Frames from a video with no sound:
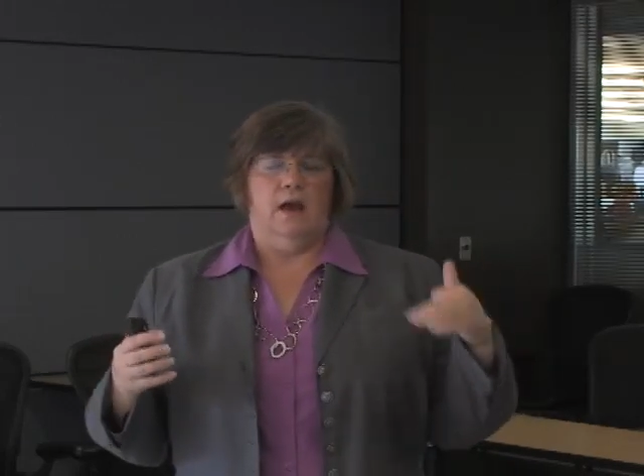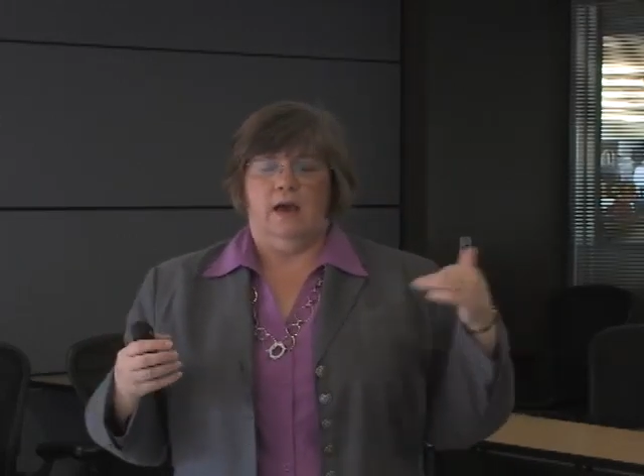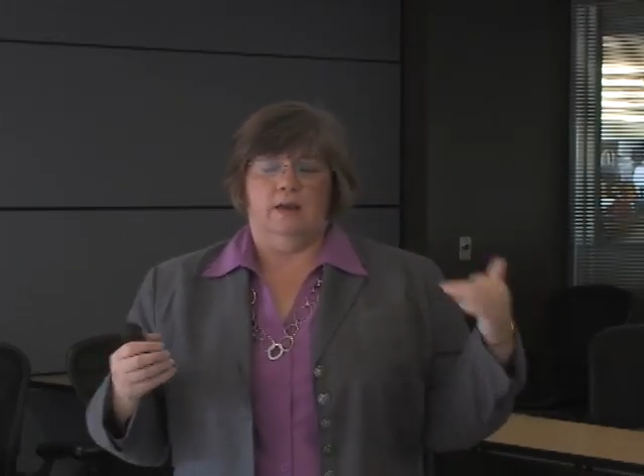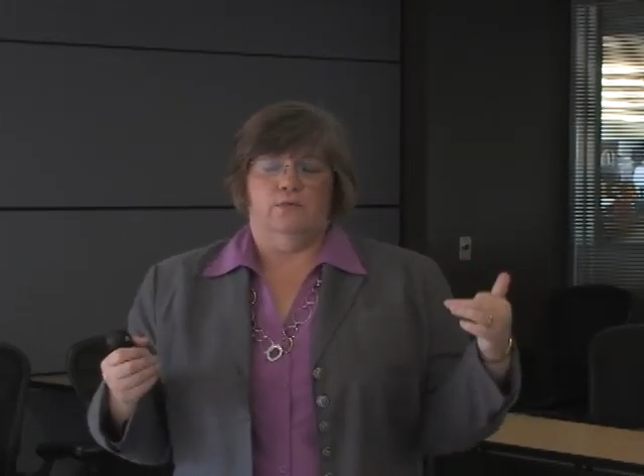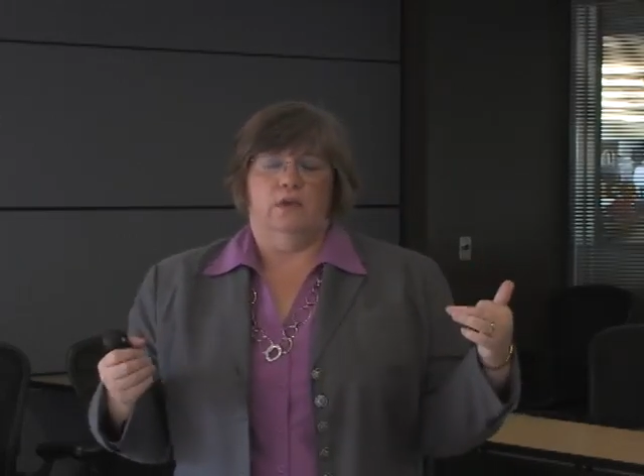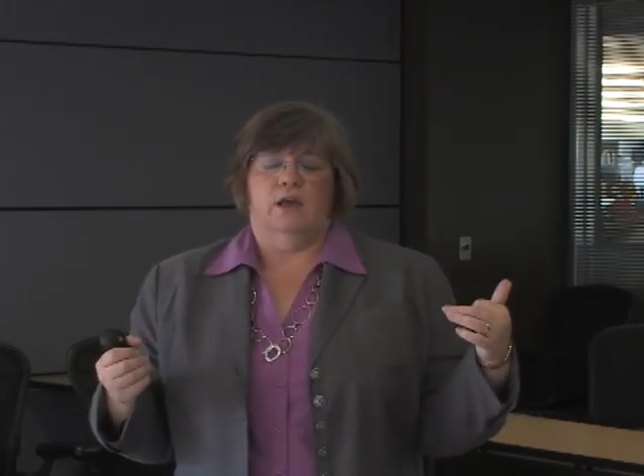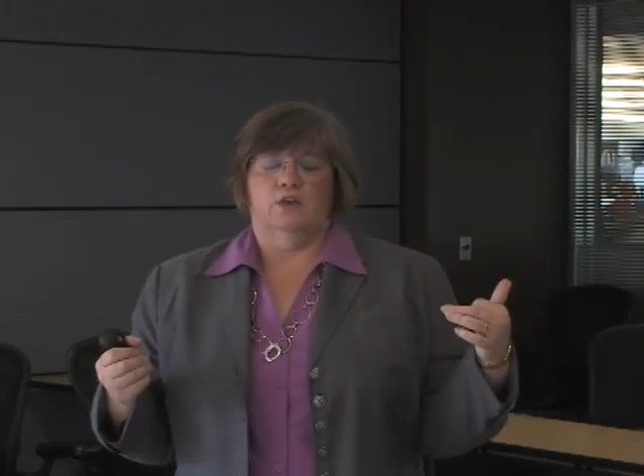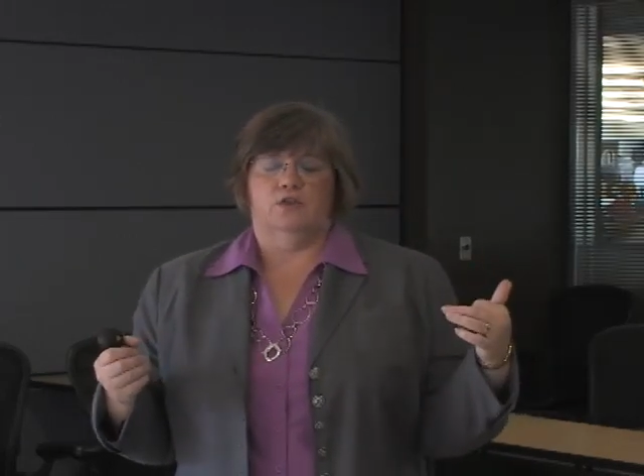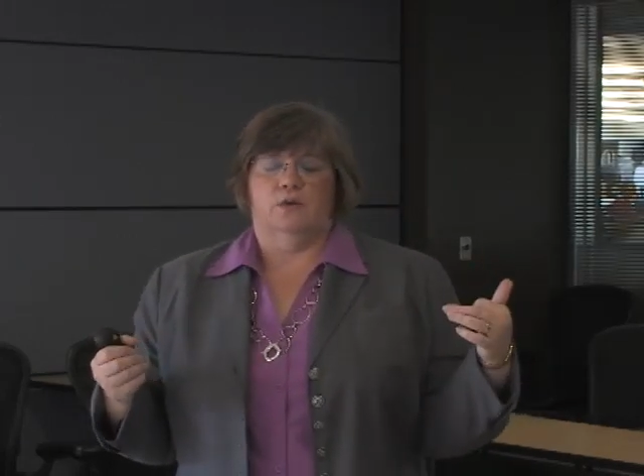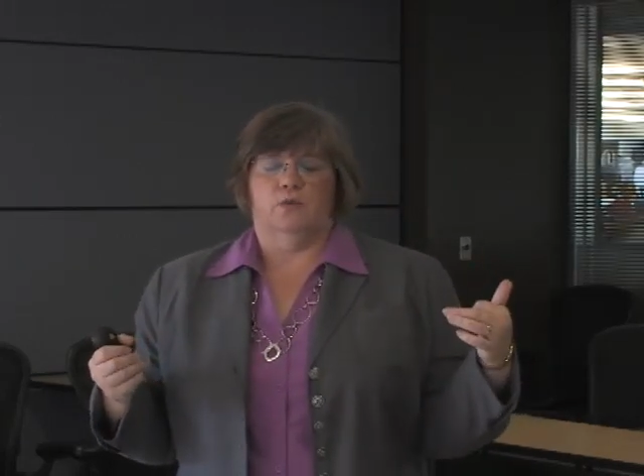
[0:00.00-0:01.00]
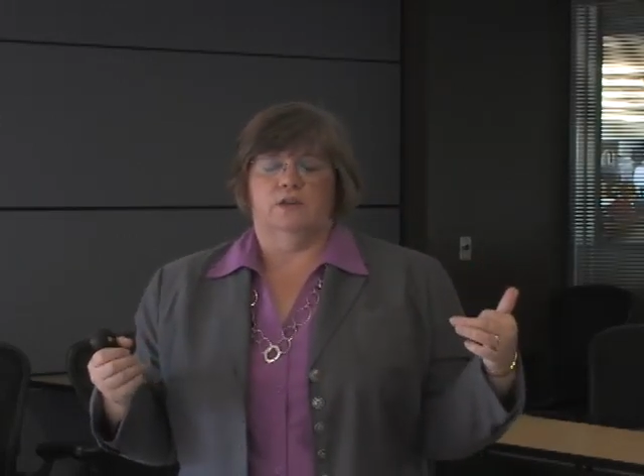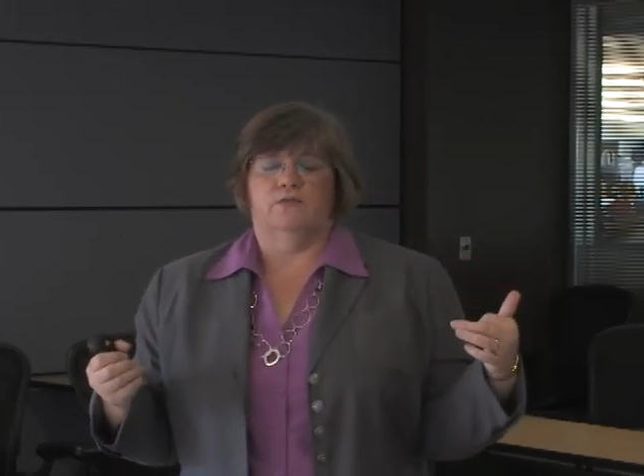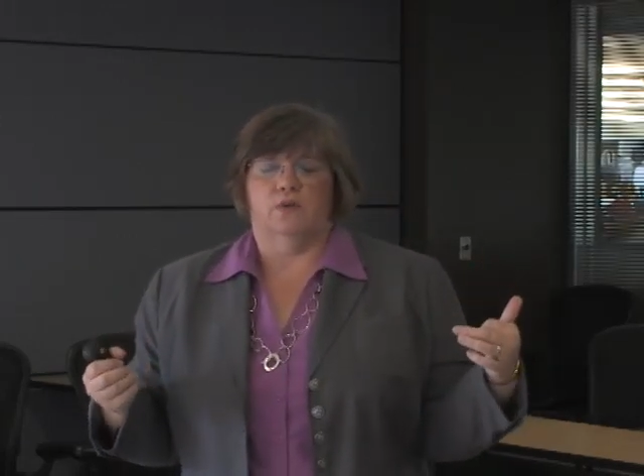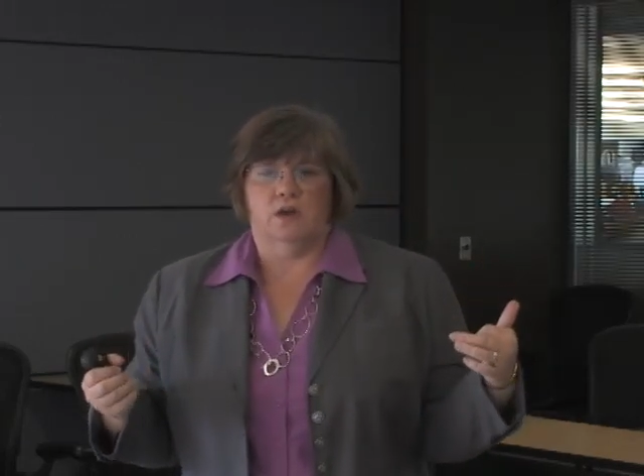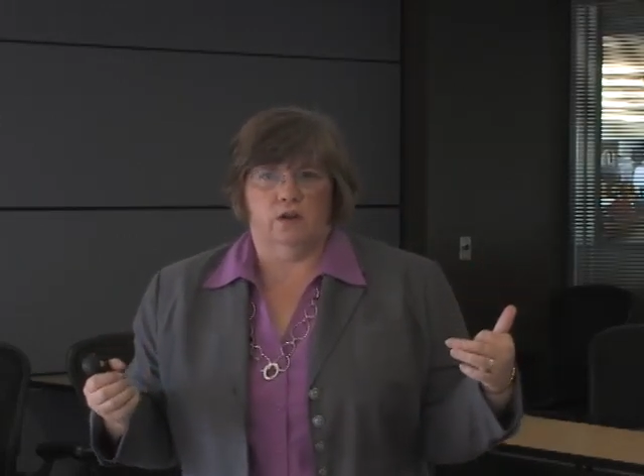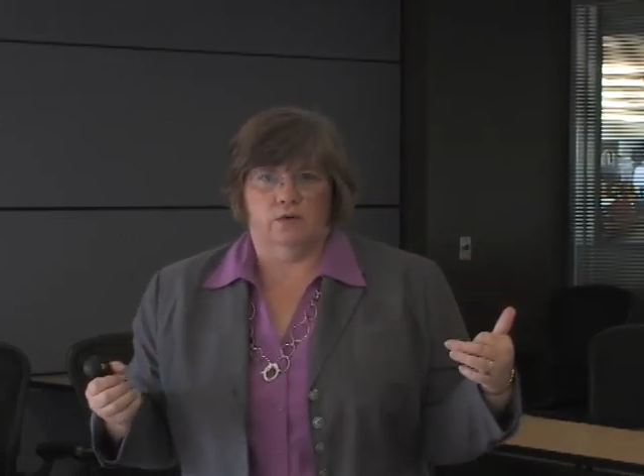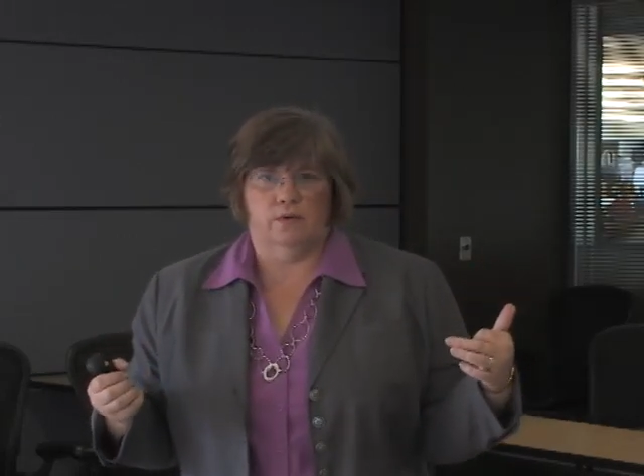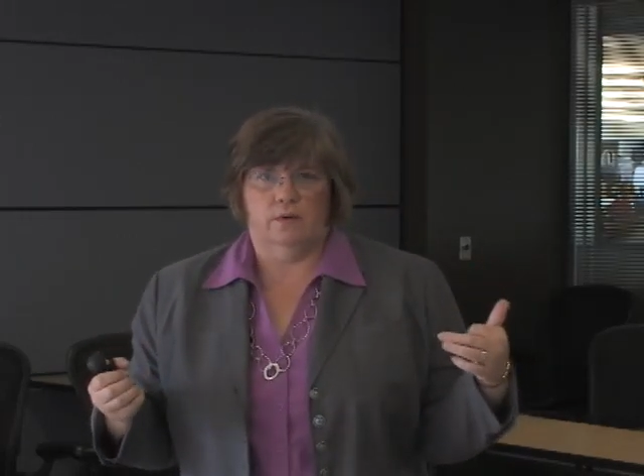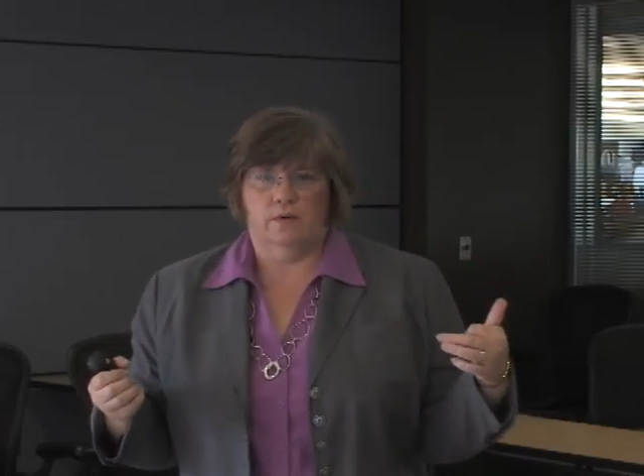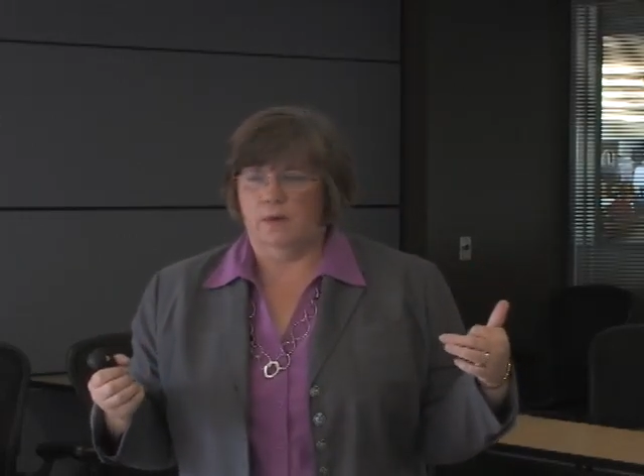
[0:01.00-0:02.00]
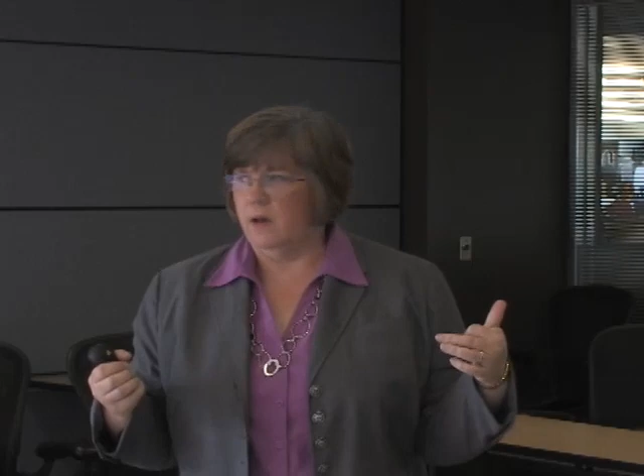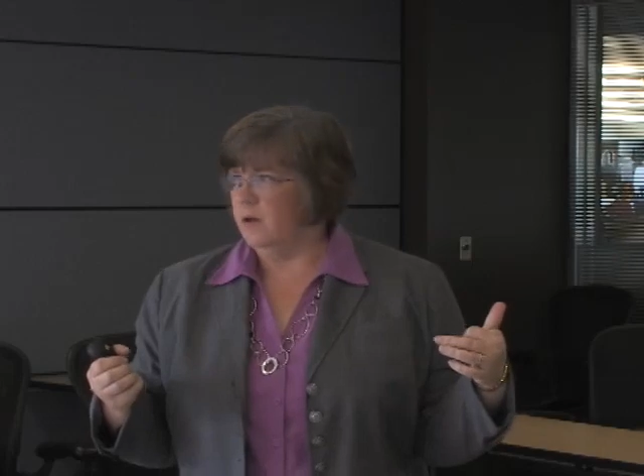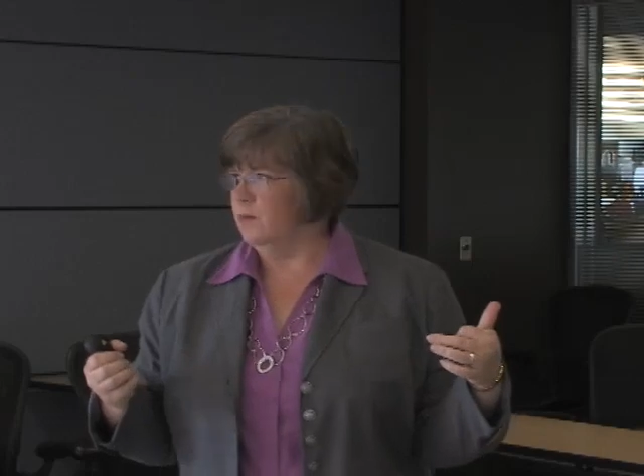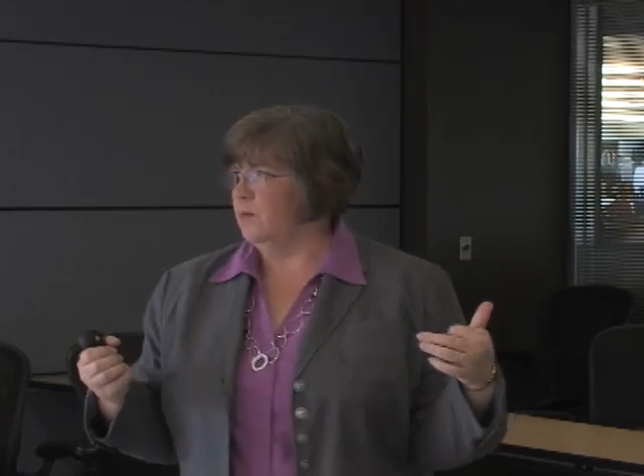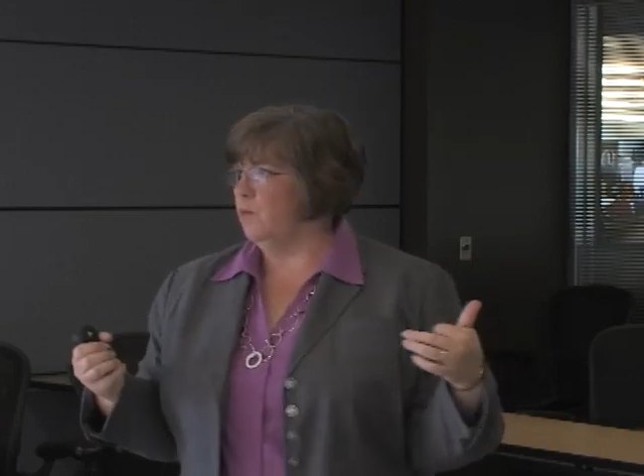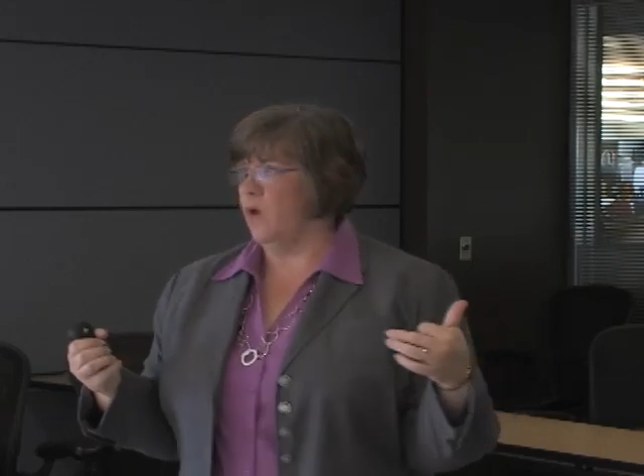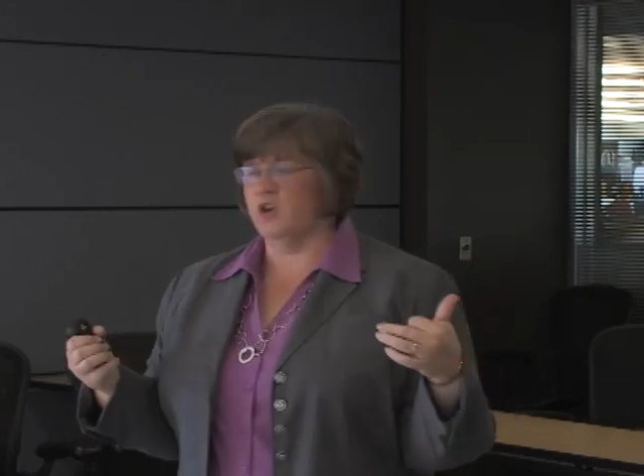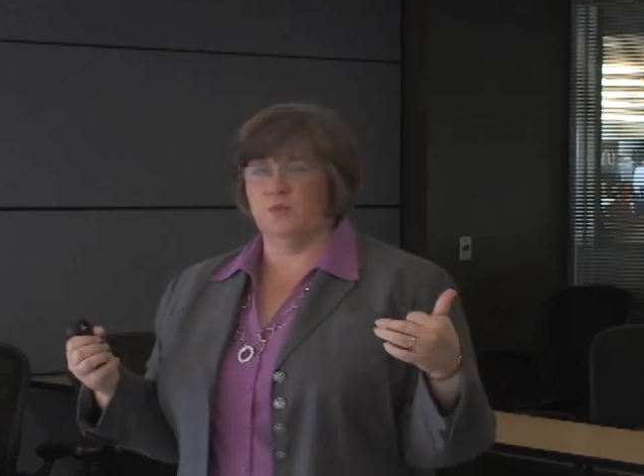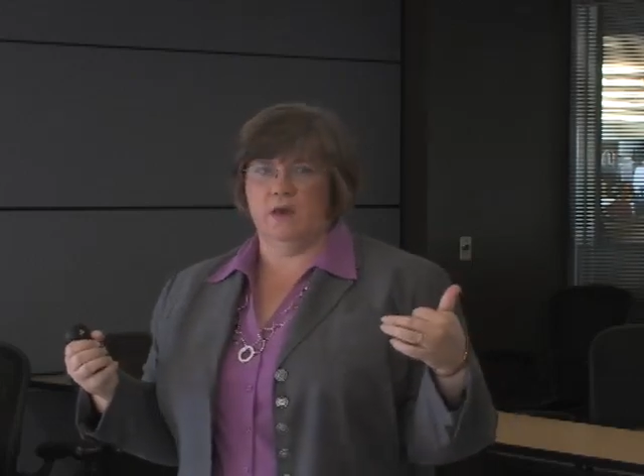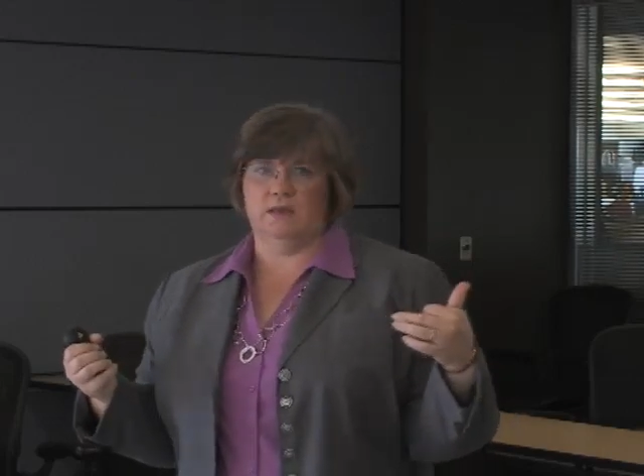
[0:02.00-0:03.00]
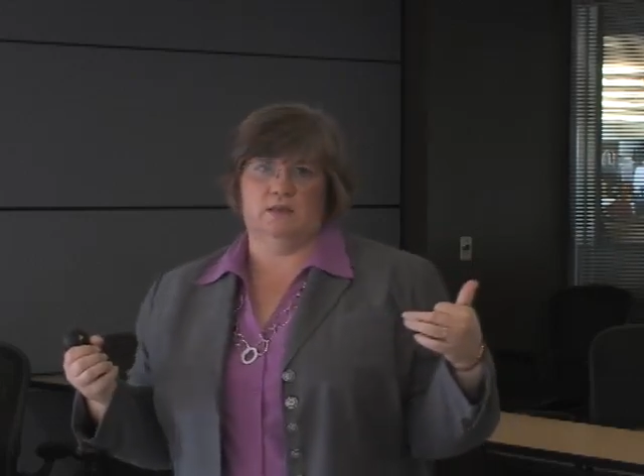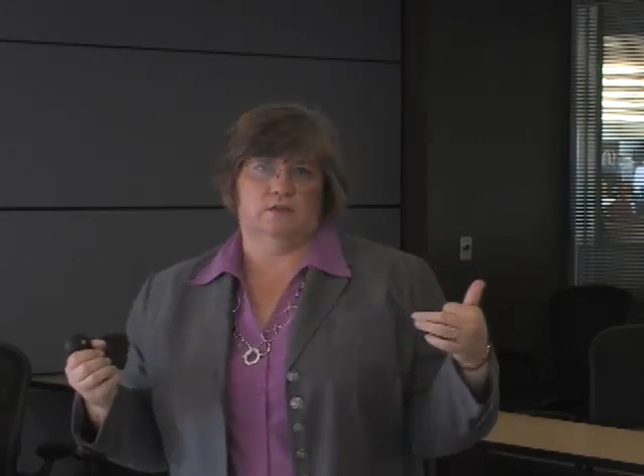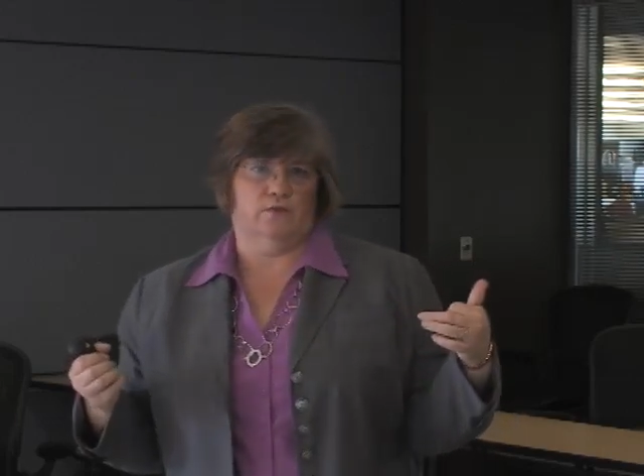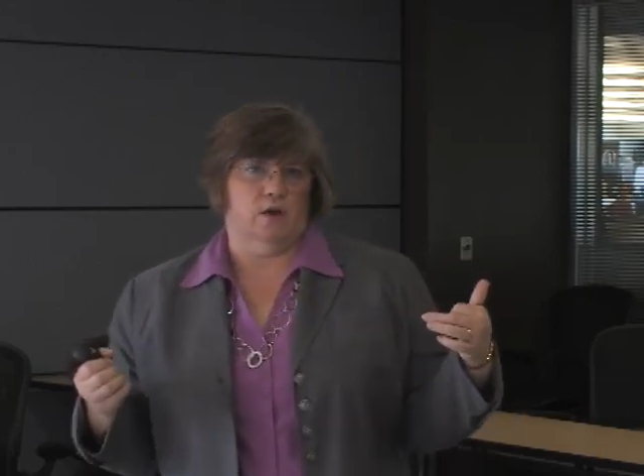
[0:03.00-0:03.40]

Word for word: I didn't realize there were different color uh, wash basins for